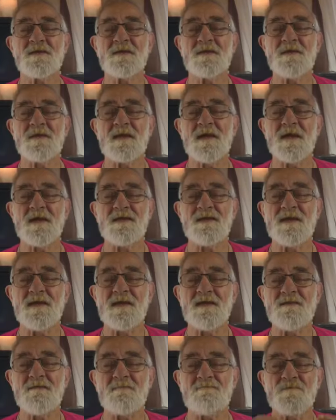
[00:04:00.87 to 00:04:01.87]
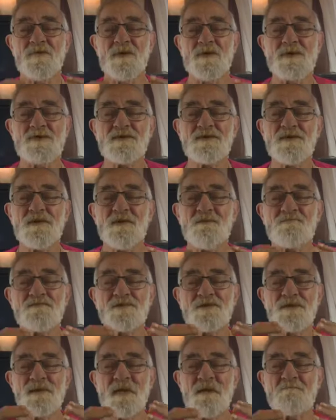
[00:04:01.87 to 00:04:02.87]
and then purse your lips
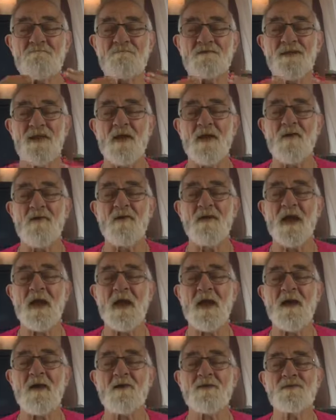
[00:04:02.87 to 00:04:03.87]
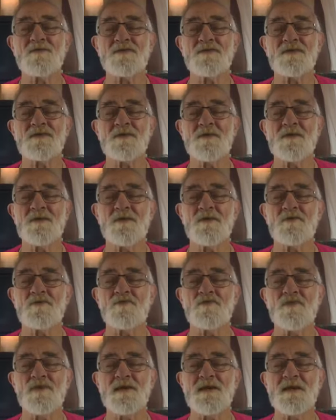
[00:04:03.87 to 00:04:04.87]
and blow out
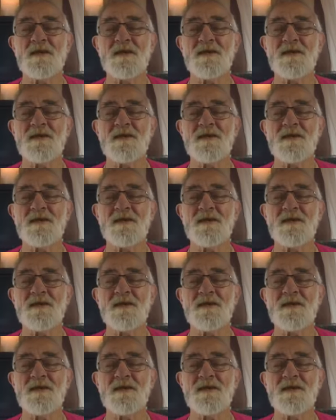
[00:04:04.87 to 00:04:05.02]
really